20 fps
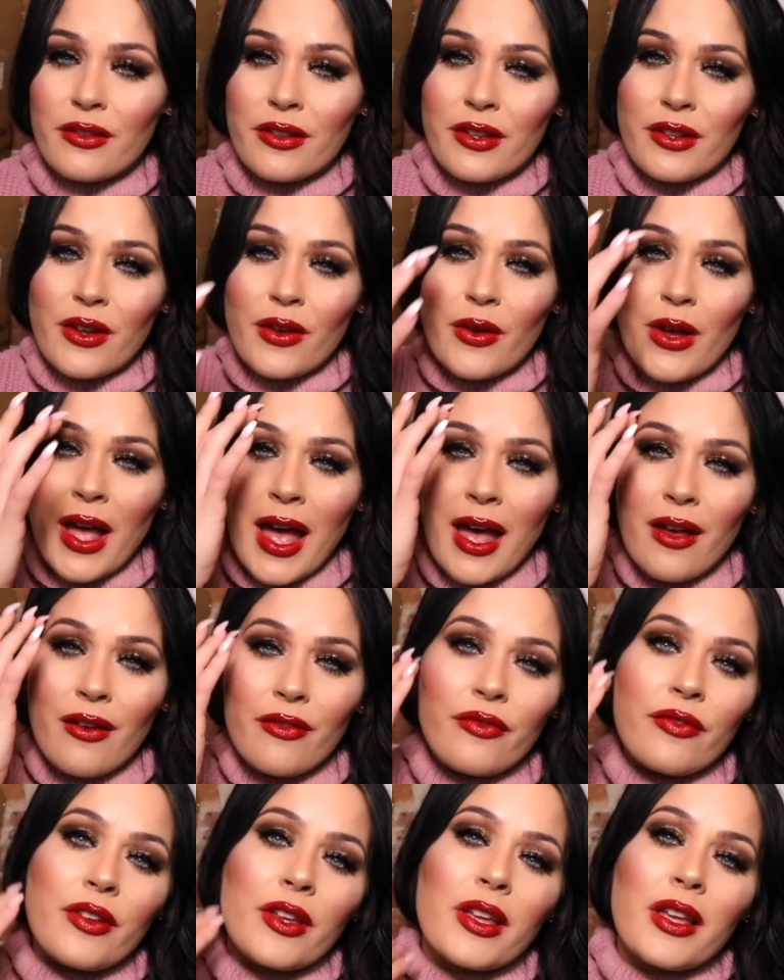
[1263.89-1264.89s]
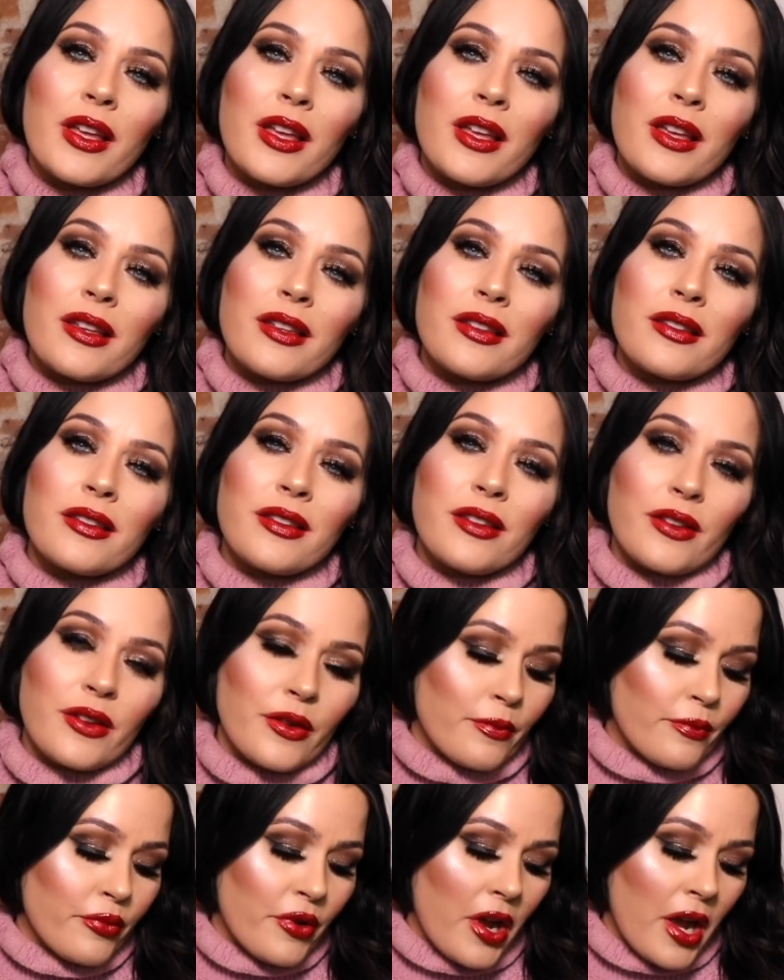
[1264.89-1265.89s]
you know, have, you
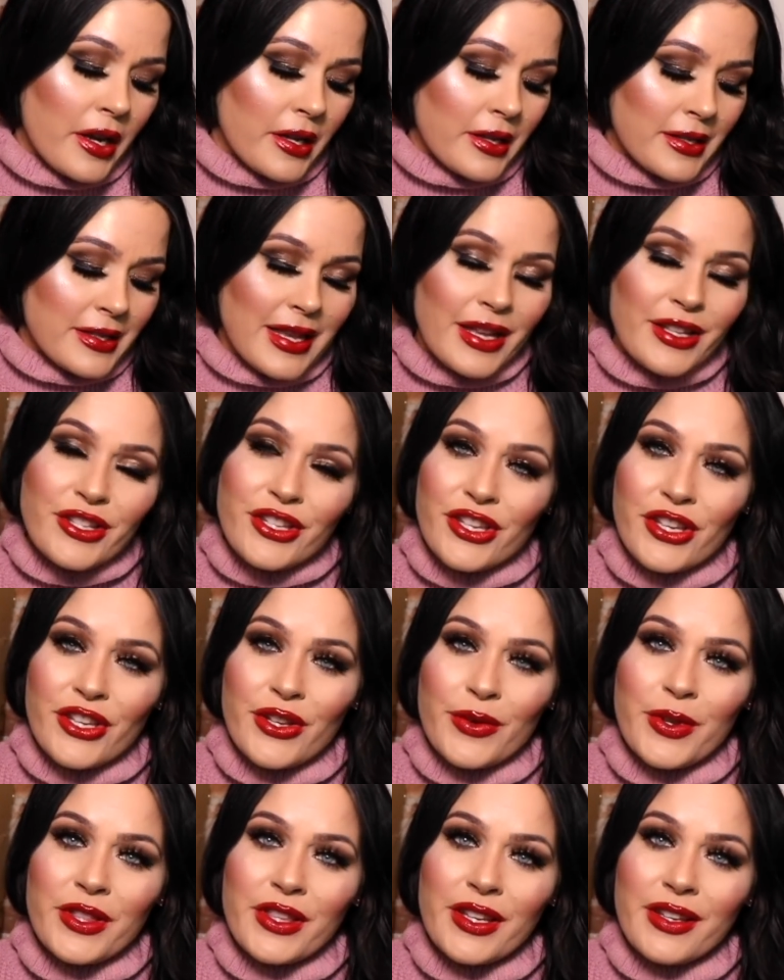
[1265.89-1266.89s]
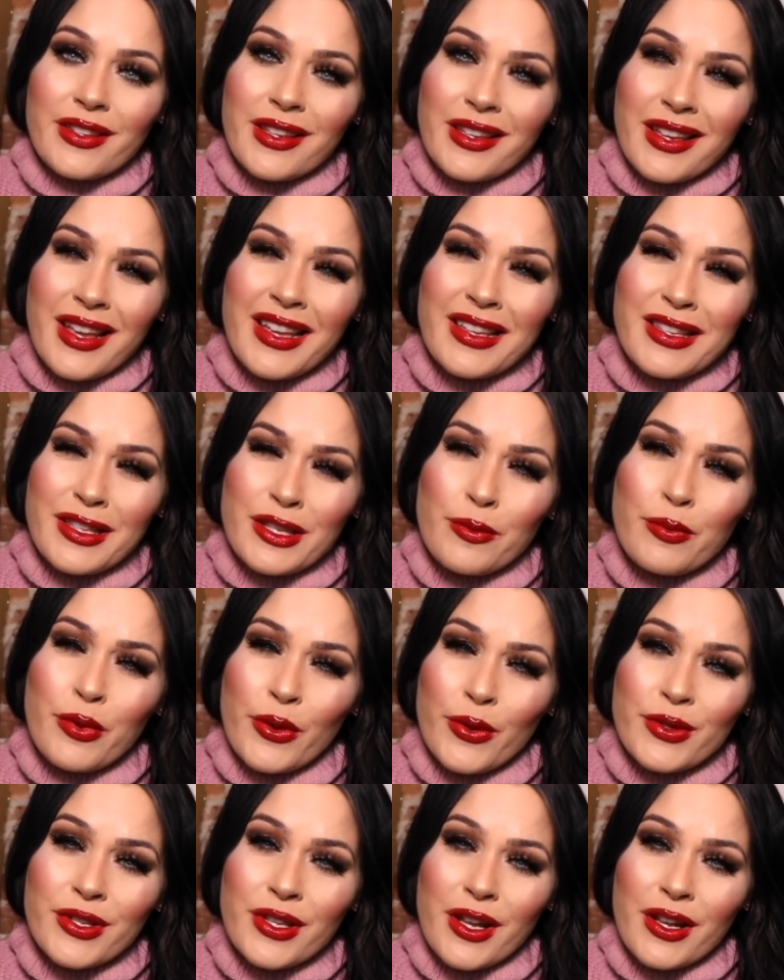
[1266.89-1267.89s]
know, products sent to you and things like that is to
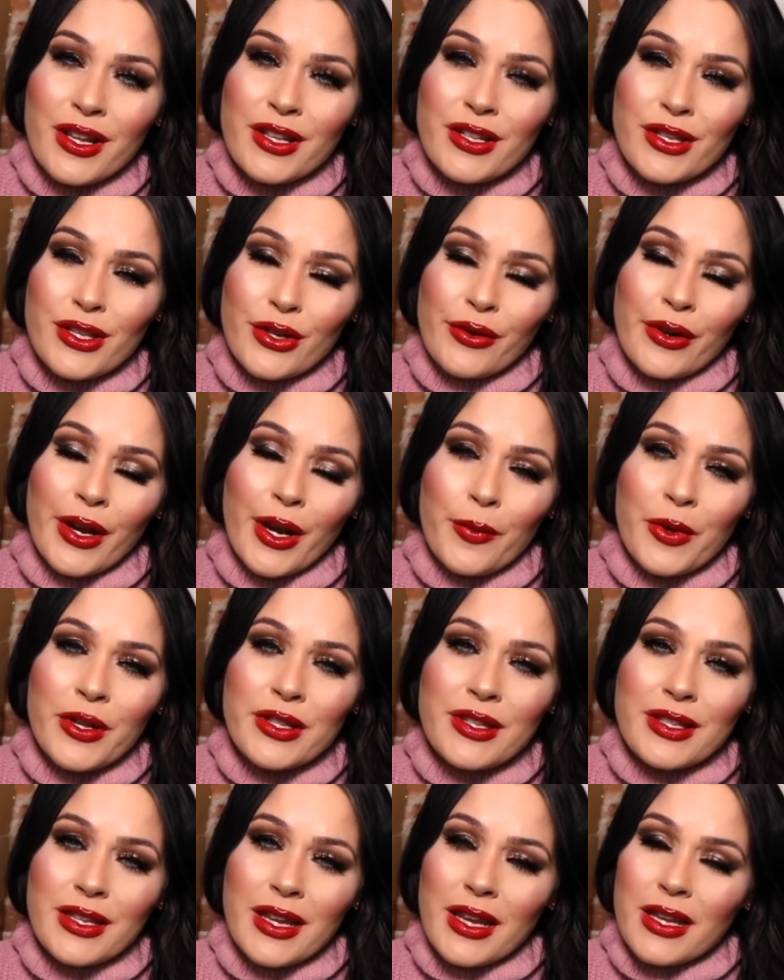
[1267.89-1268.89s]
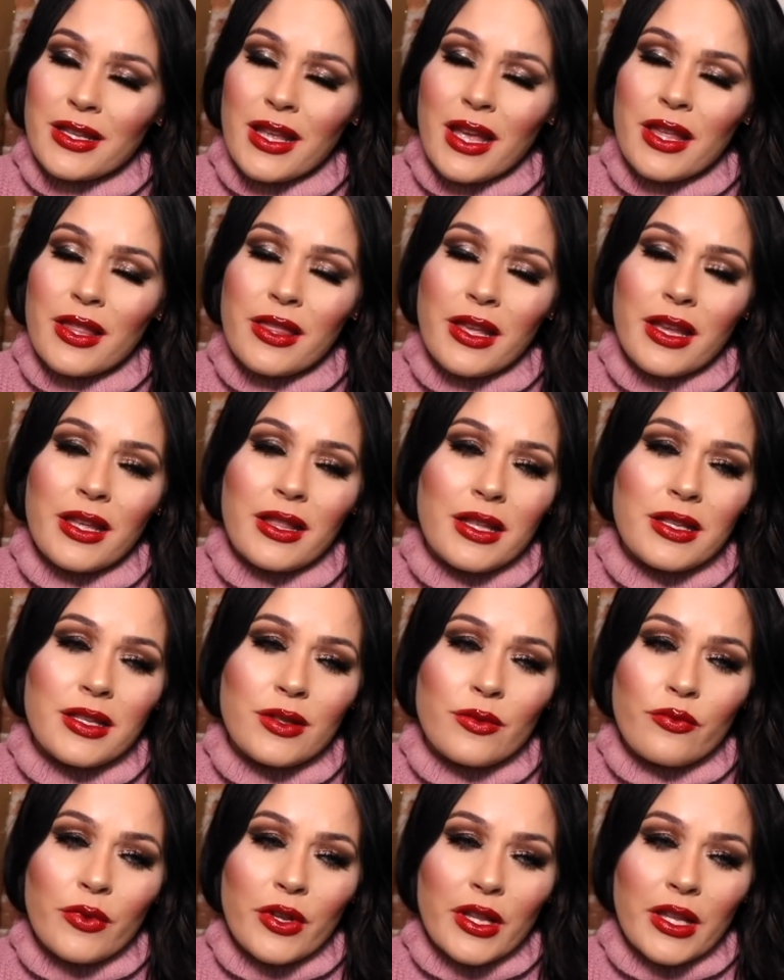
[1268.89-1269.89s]
post on Instagram once a day. I think
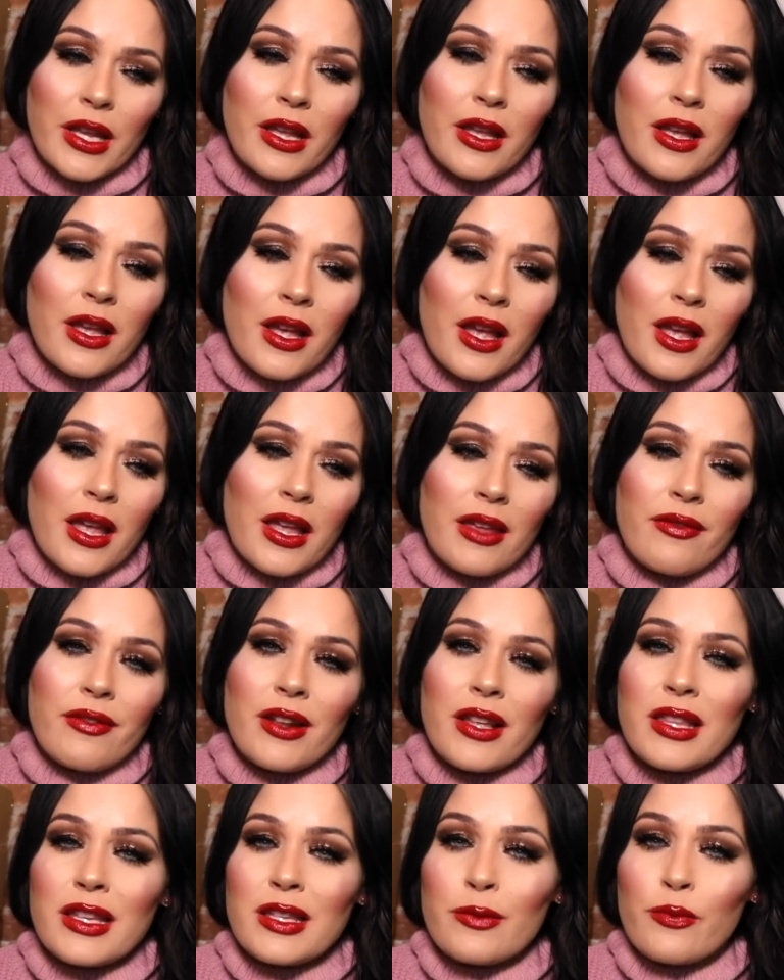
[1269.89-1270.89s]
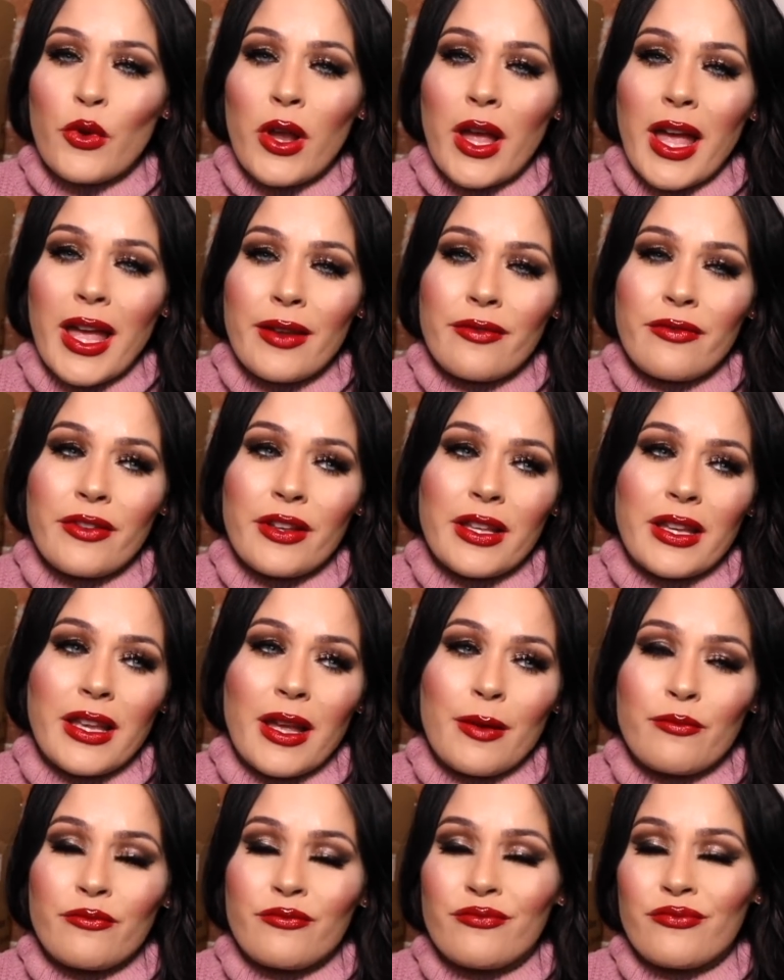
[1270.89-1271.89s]
that's really, even at this point, I really
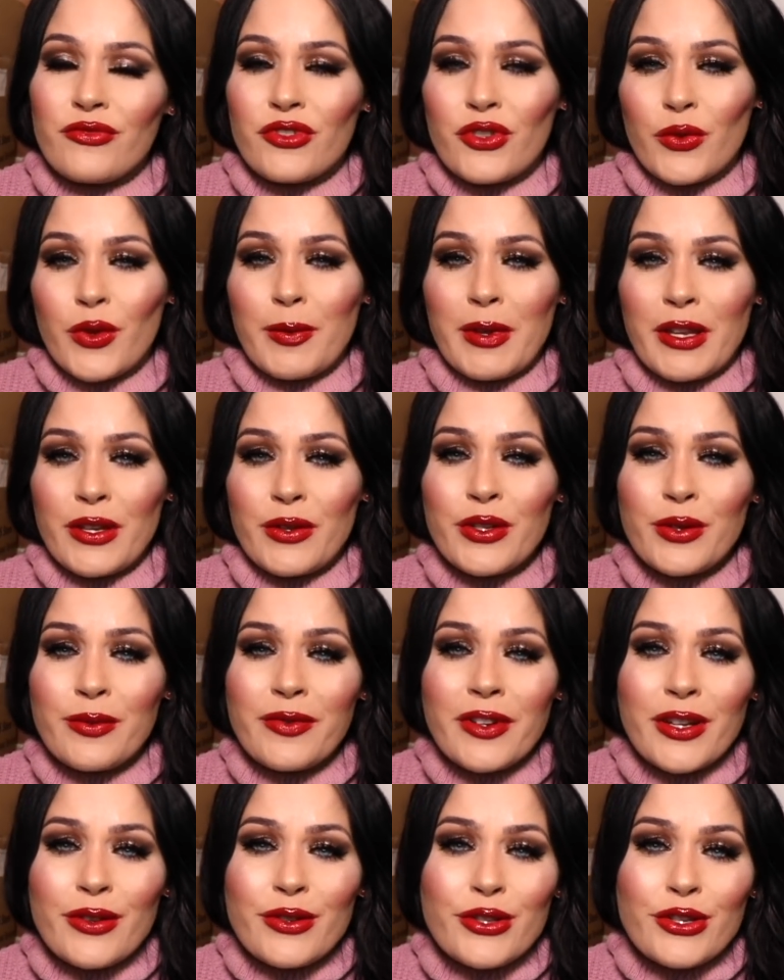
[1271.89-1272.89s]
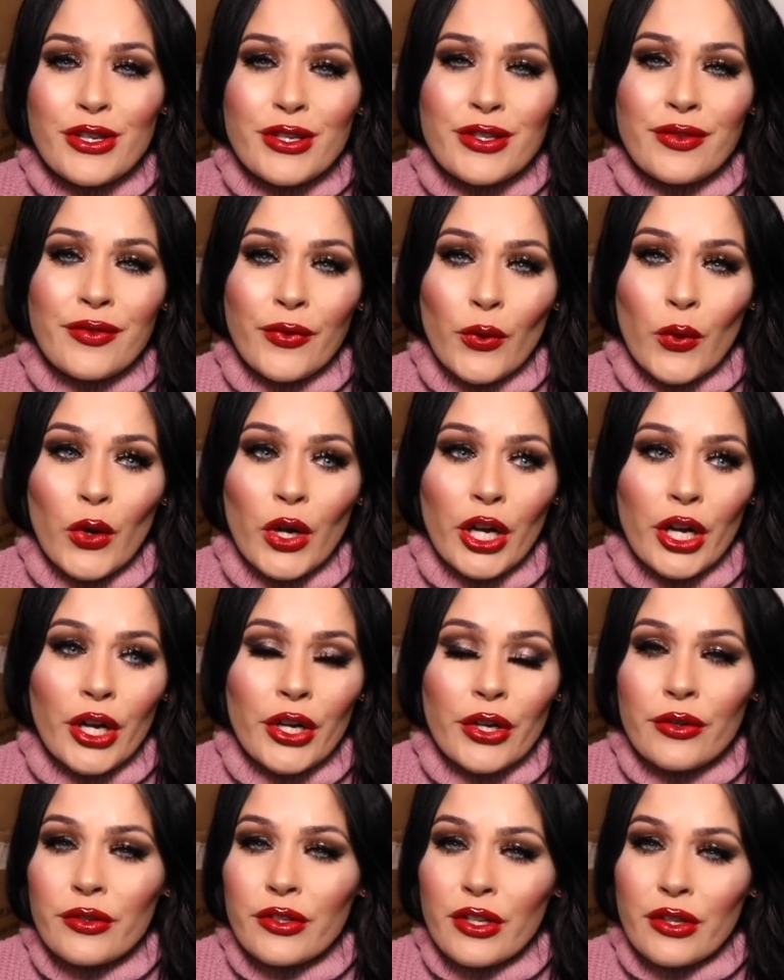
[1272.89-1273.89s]
am doing my YouTube videos just
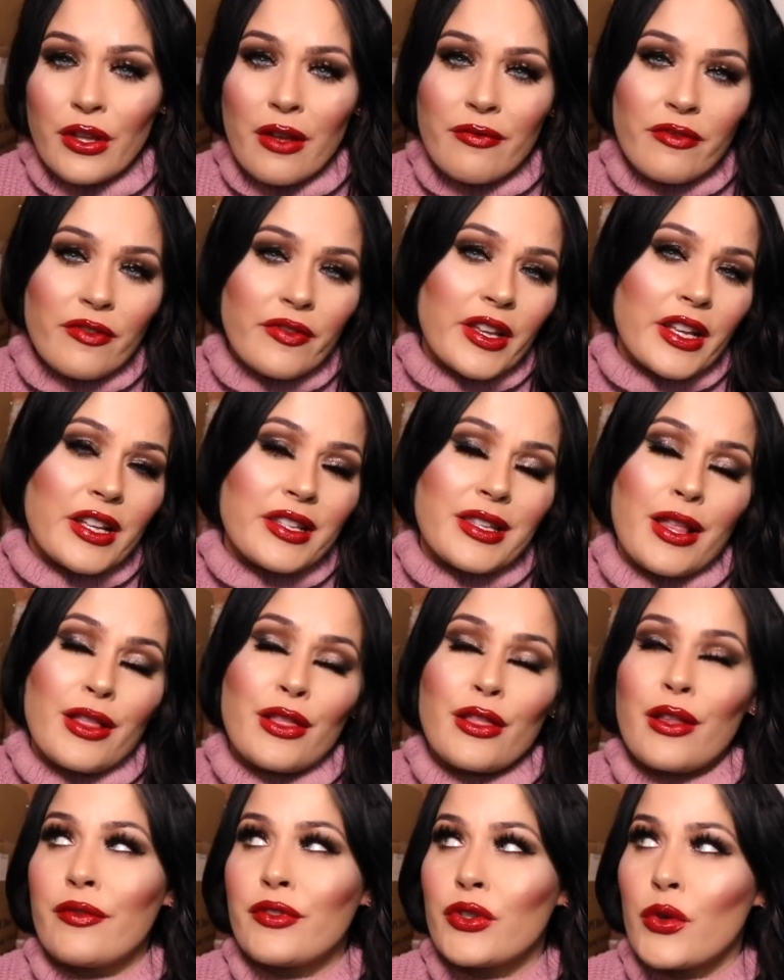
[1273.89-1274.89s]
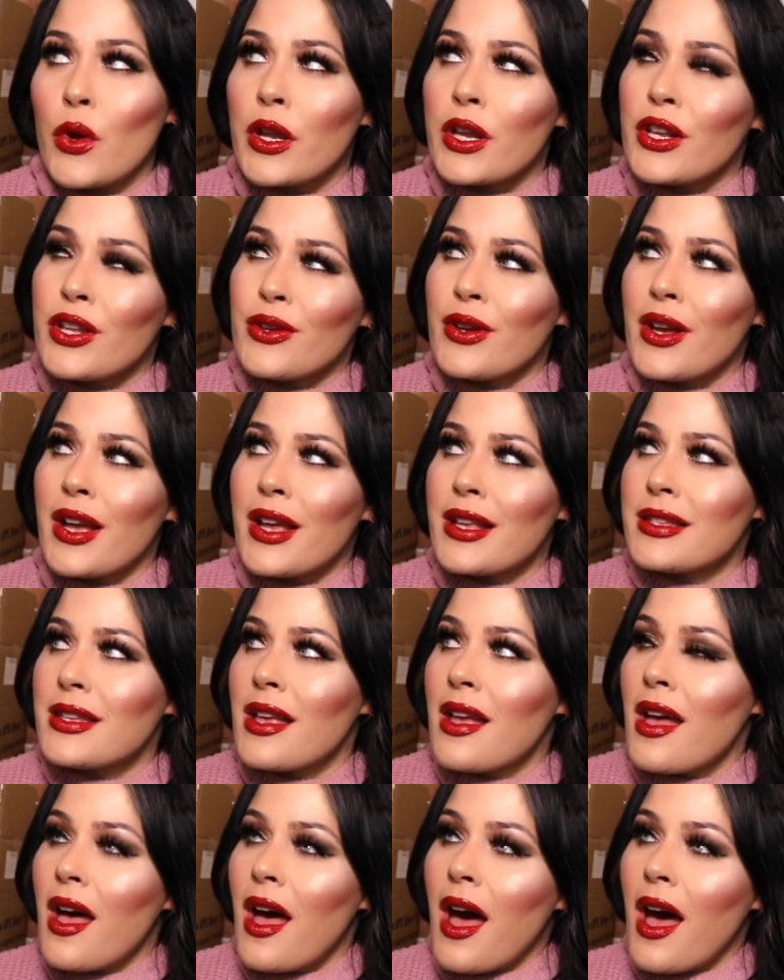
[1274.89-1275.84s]
for the love of it because I love talking to you guys.